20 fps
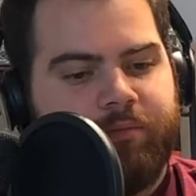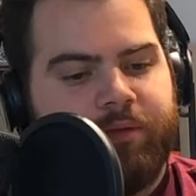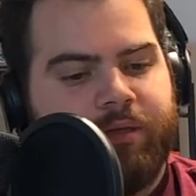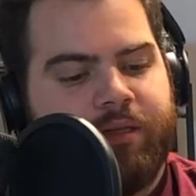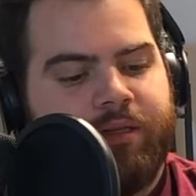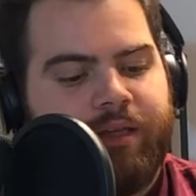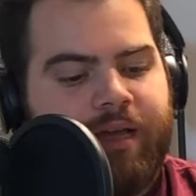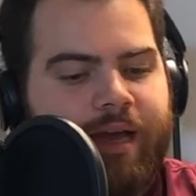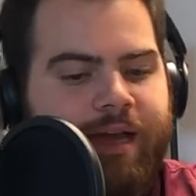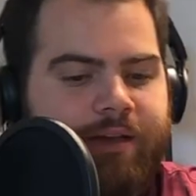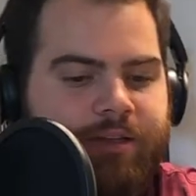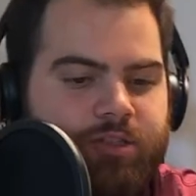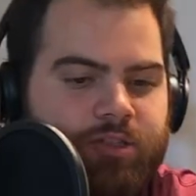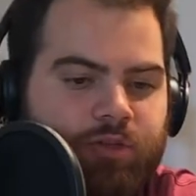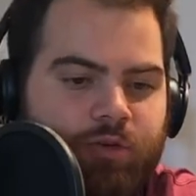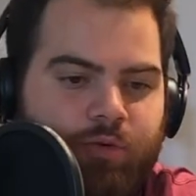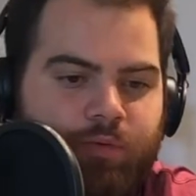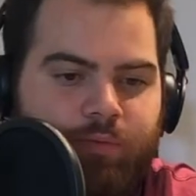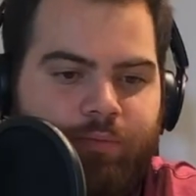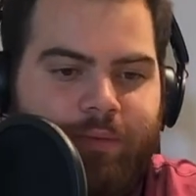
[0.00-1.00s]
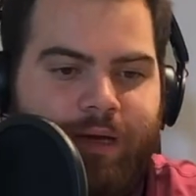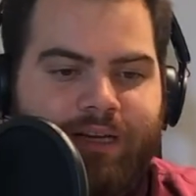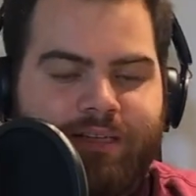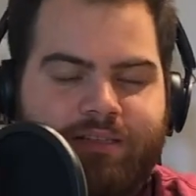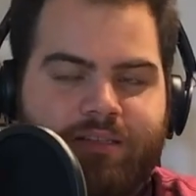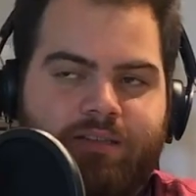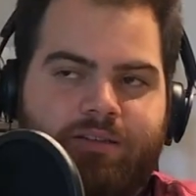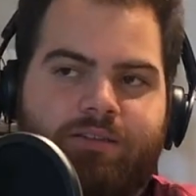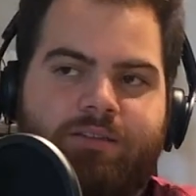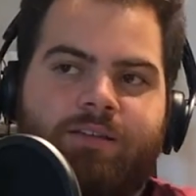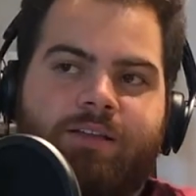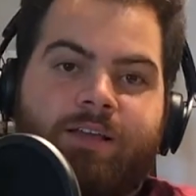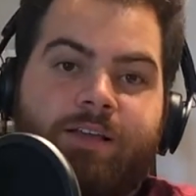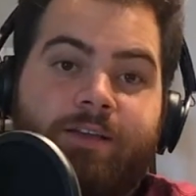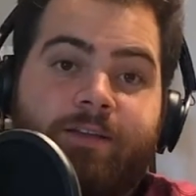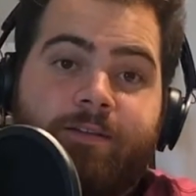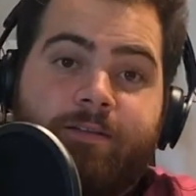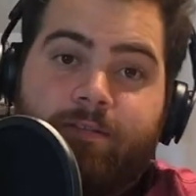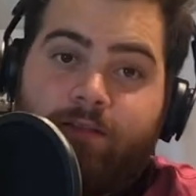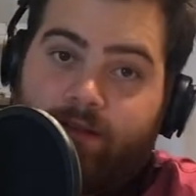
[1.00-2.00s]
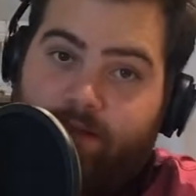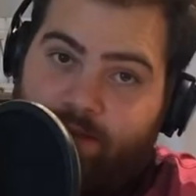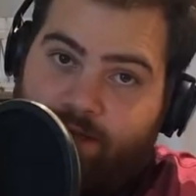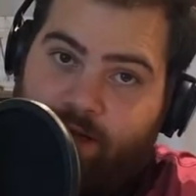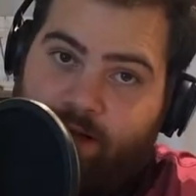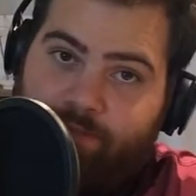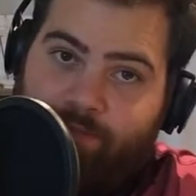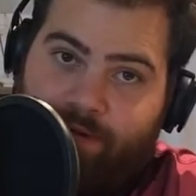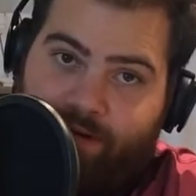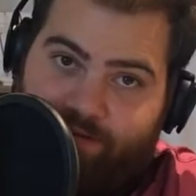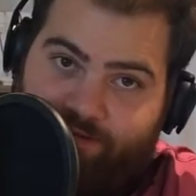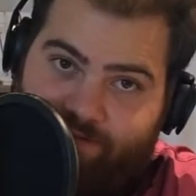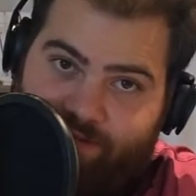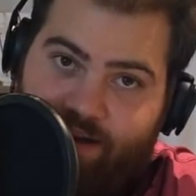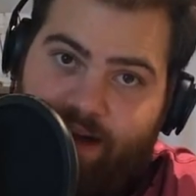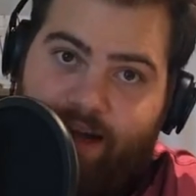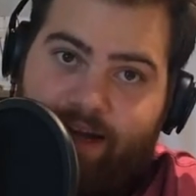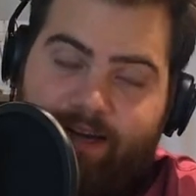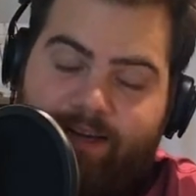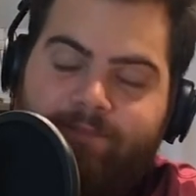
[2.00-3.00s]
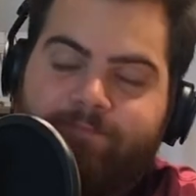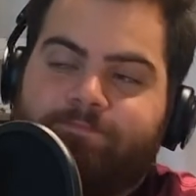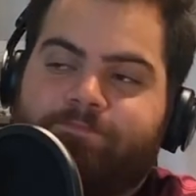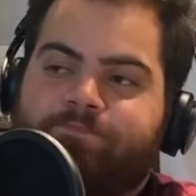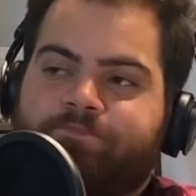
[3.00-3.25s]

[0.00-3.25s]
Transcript: But yeah, so back to the topic, Vine.